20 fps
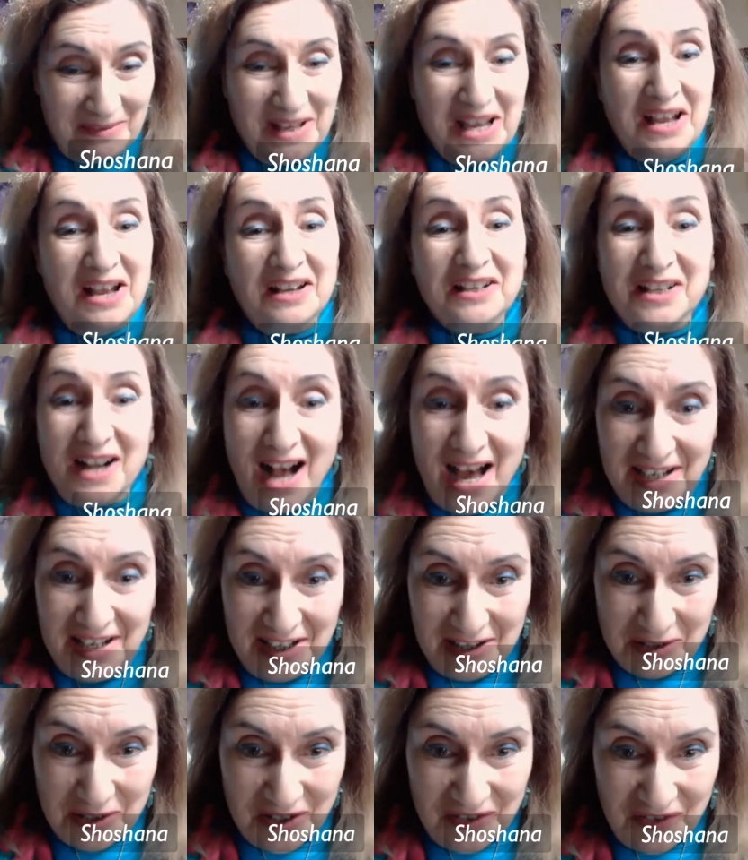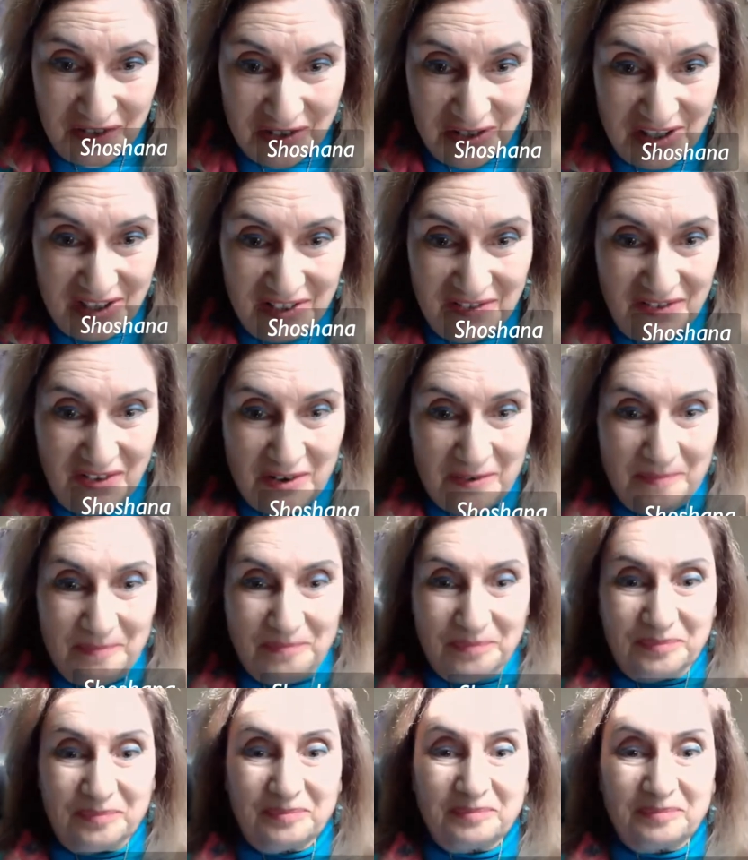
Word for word: Well, God heals first of all.